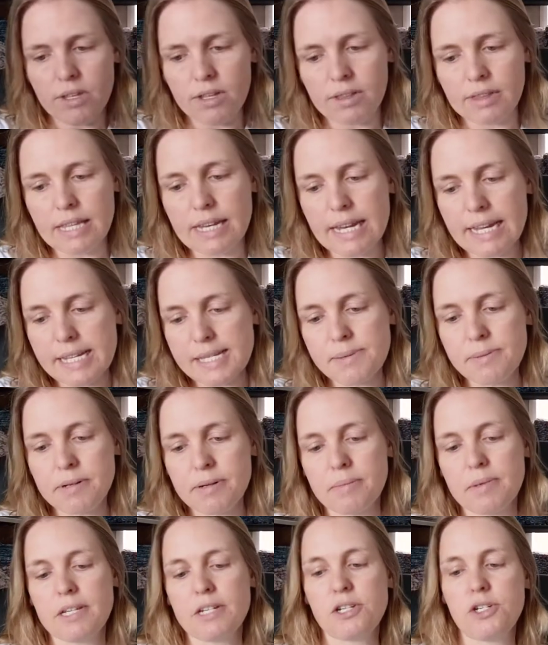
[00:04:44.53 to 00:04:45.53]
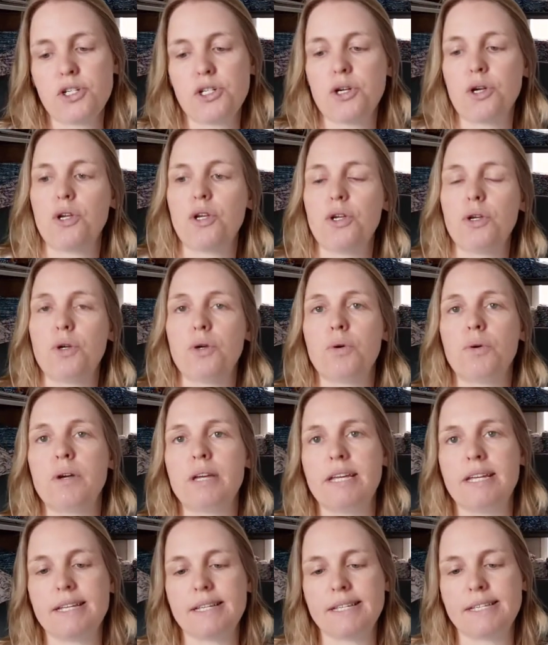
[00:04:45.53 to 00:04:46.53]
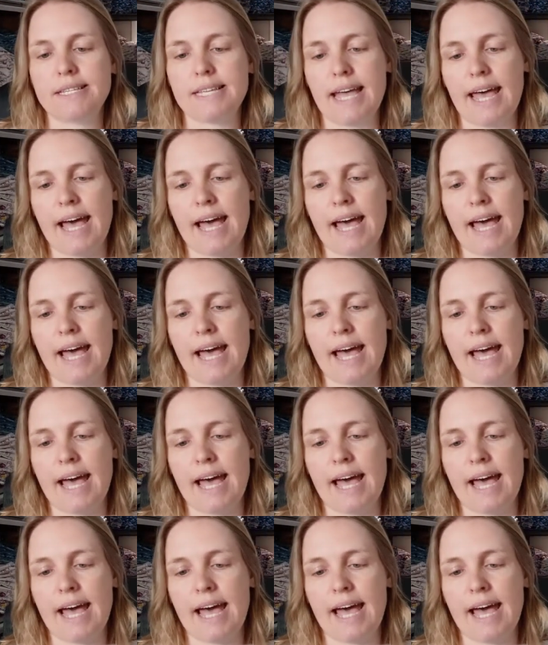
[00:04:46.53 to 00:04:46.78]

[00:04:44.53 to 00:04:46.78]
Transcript: the next one I'm going to show you is